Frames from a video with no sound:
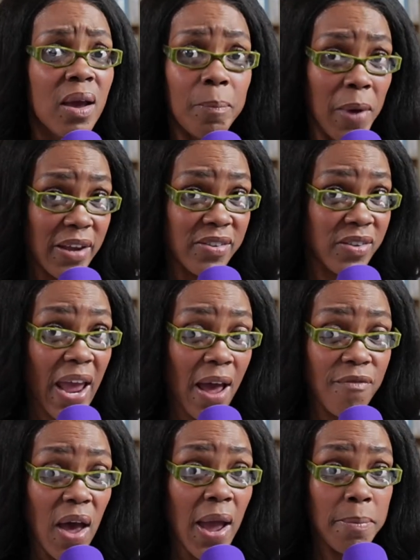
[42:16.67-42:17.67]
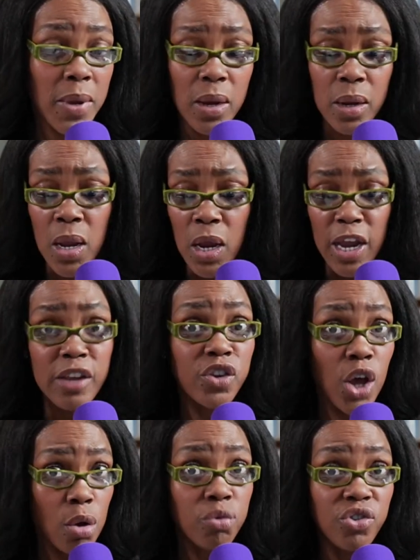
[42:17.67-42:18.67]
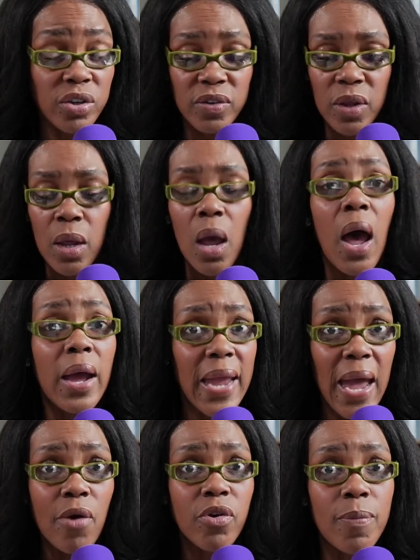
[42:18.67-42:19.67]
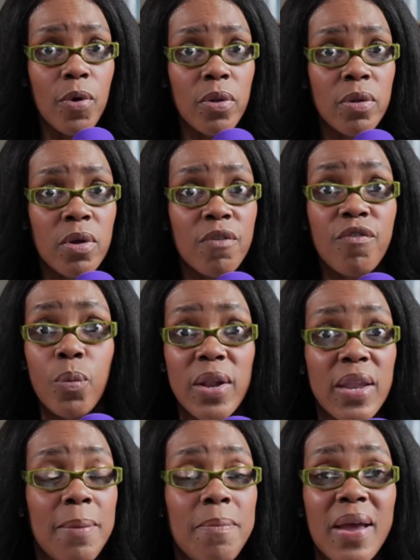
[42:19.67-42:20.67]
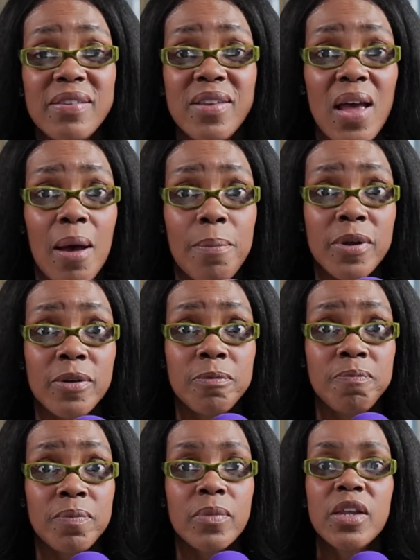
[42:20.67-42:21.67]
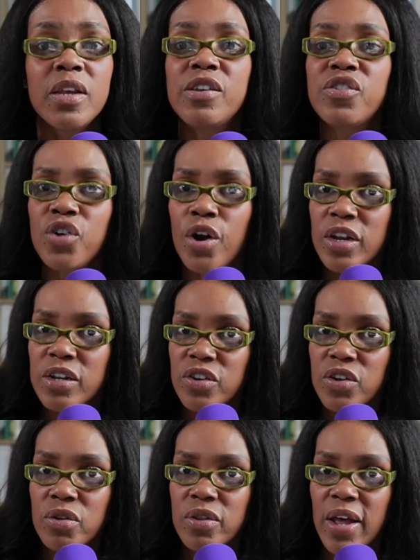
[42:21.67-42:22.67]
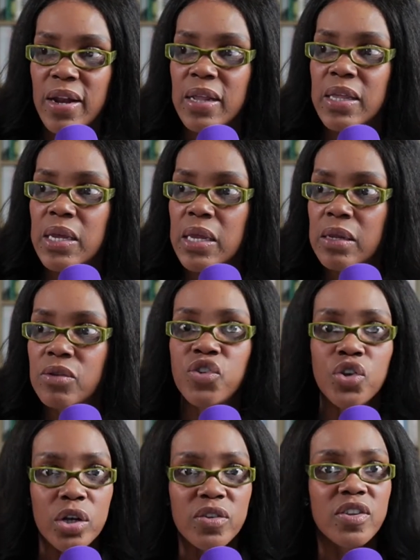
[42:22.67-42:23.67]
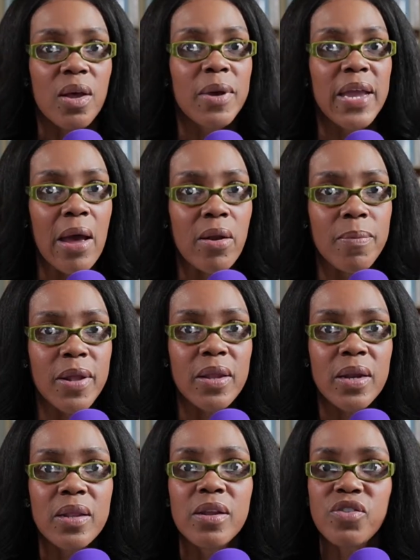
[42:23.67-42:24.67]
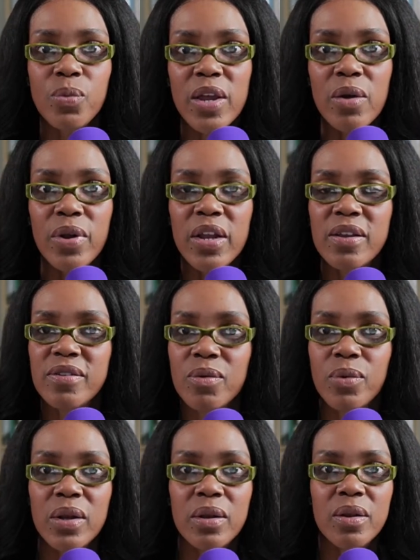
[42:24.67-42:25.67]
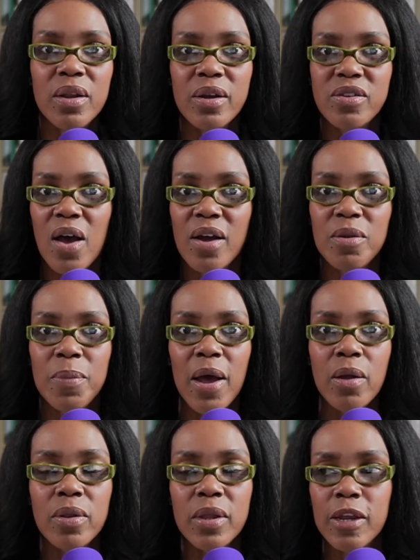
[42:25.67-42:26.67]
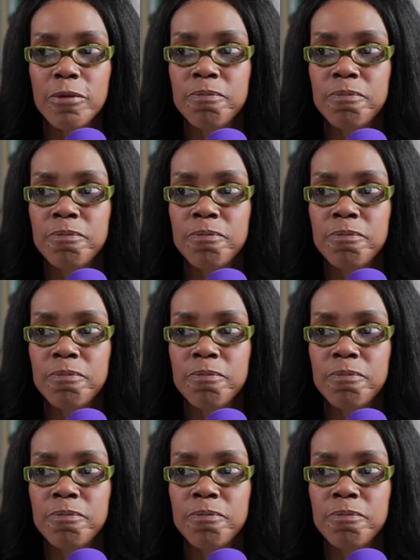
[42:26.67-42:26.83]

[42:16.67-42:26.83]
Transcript: by staff, I mean his coaches accountable for when they mess up. He's starting to do that. And I think he took some accountability this week when they talked about the